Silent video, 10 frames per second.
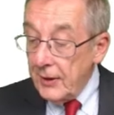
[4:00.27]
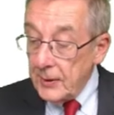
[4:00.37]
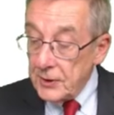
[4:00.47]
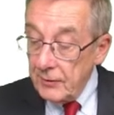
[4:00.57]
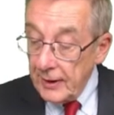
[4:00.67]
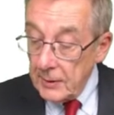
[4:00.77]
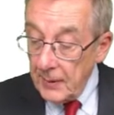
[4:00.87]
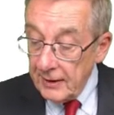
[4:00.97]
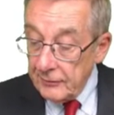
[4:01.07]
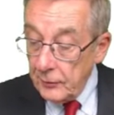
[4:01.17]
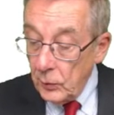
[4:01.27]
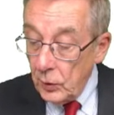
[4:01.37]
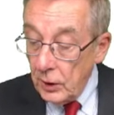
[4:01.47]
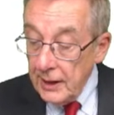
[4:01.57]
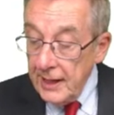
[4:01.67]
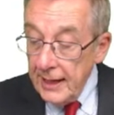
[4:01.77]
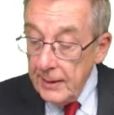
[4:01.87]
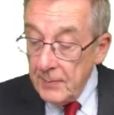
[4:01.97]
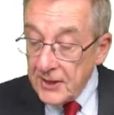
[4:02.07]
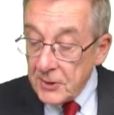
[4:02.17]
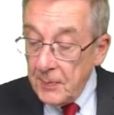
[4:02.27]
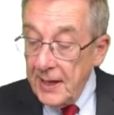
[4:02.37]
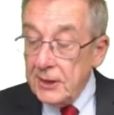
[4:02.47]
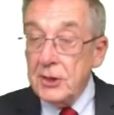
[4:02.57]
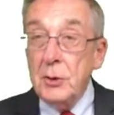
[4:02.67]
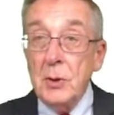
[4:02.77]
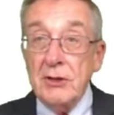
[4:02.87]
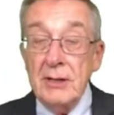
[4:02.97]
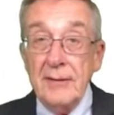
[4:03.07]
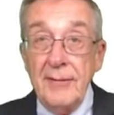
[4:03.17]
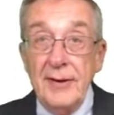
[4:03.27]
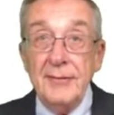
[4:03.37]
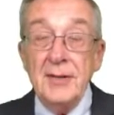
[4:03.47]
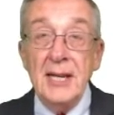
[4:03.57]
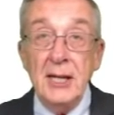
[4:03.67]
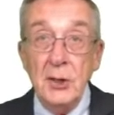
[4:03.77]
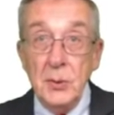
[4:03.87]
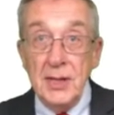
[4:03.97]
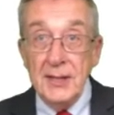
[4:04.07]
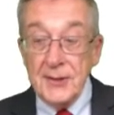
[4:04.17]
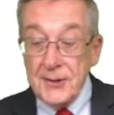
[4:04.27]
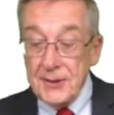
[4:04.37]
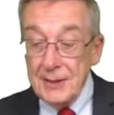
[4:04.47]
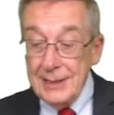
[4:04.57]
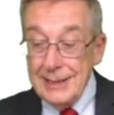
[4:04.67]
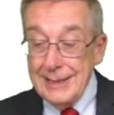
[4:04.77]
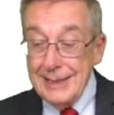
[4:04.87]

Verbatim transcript: a thousand divided by four, it must be 250 units.